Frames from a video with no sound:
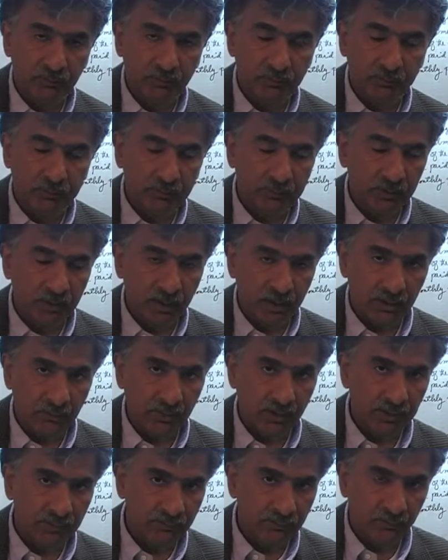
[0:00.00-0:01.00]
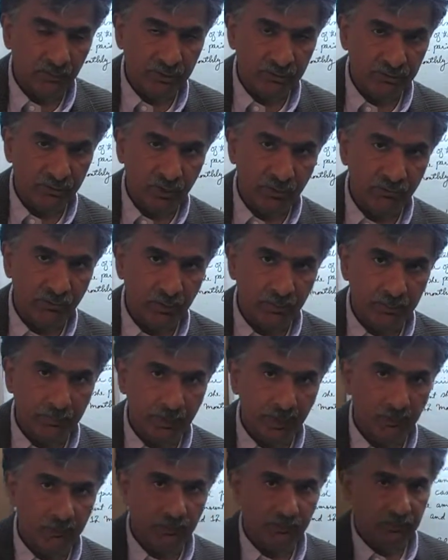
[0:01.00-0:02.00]
of the people got it right. It's a very straightforward
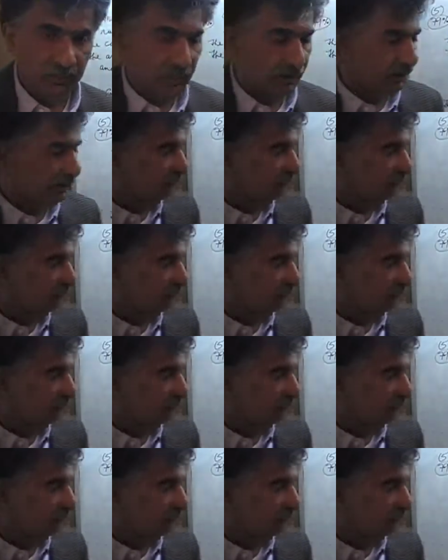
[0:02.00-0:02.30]
problem. Here